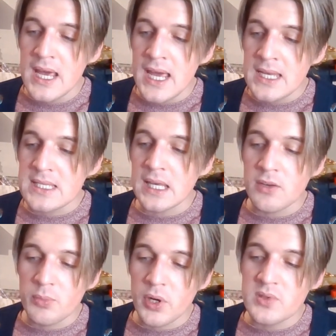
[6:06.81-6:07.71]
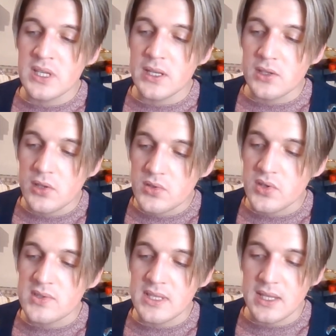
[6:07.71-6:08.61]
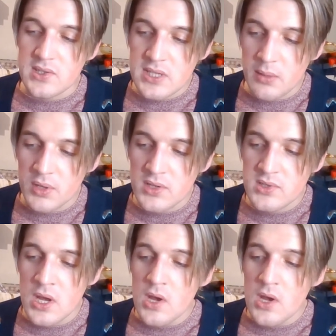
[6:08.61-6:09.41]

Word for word: intake of protein and nutrients in each tablet.